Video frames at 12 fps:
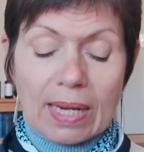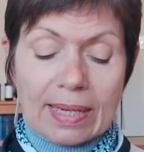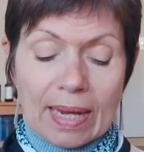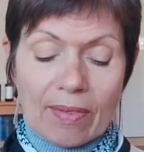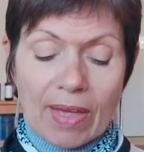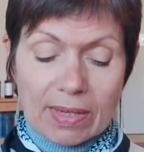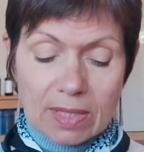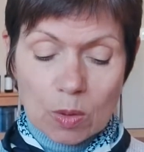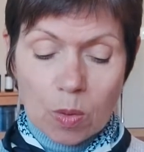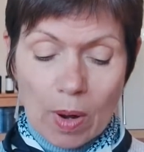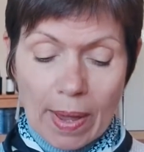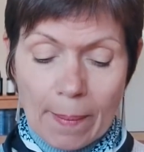Now that's
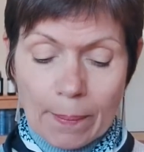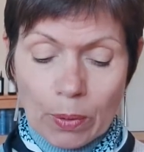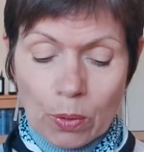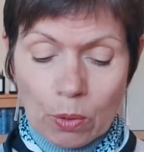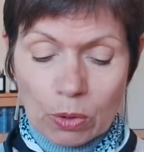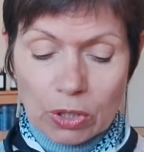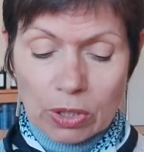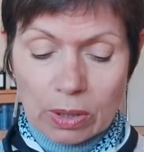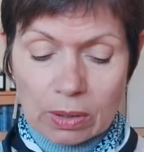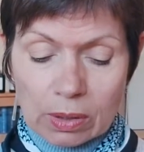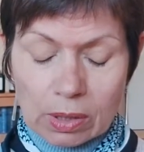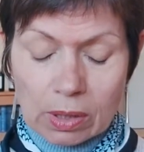quite
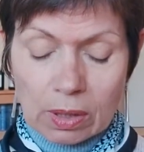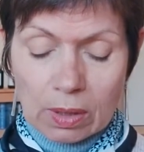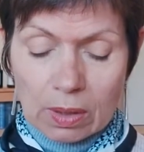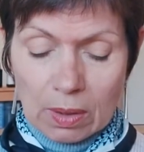important.